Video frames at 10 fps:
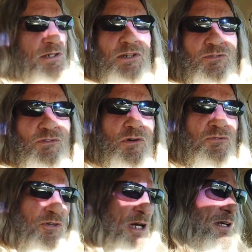there
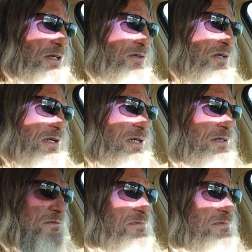is no chain
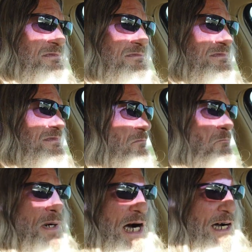that can
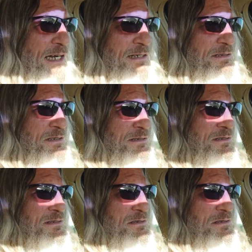
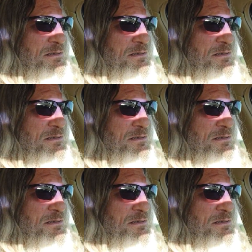bind